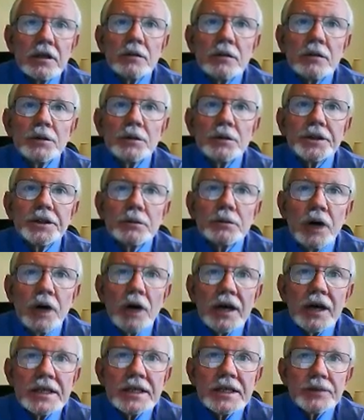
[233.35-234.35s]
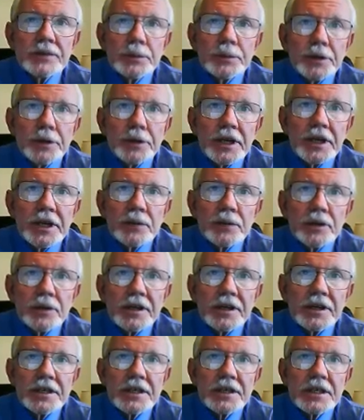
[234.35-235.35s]
With the rise of the printing
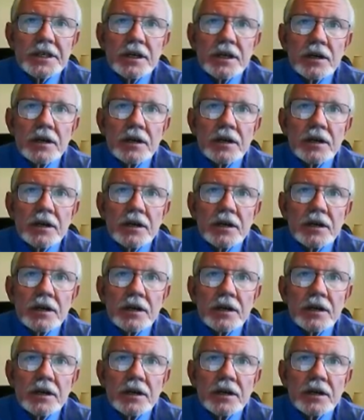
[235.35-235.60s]
press,